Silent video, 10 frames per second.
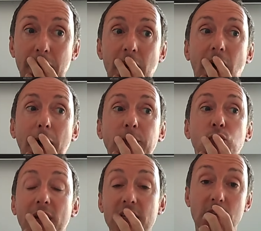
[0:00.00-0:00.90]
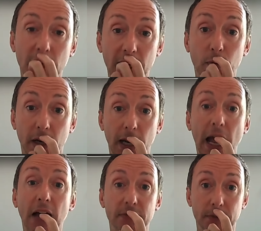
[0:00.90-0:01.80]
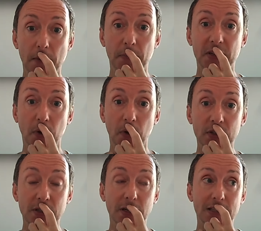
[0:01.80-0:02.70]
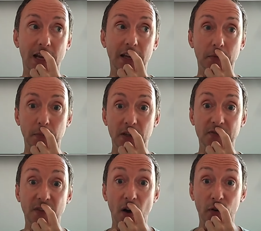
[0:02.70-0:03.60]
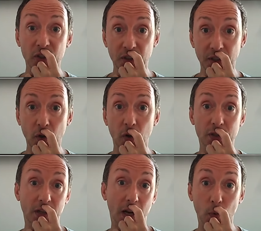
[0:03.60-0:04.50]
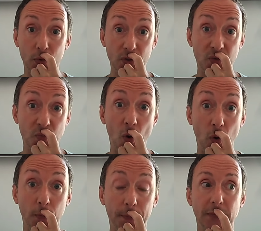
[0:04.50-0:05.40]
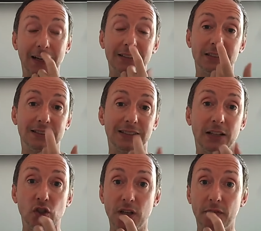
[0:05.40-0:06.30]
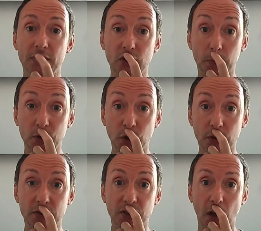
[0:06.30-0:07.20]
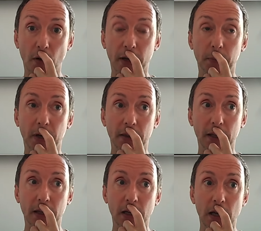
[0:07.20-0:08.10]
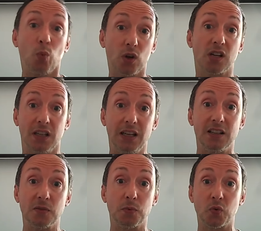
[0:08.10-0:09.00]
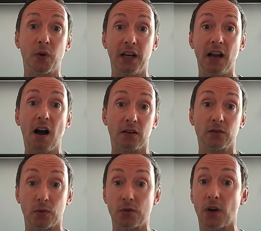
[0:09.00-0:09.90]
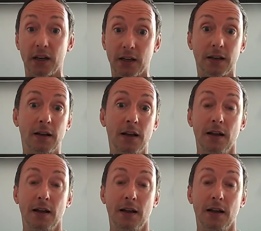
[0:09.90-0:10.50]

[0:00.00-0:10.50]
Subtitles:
I was ready to leave when I left. Miss Morrison had taken me as far as she could and I wanted more. And as I said, she never stopped students going, but I think what I needed was really hardcore training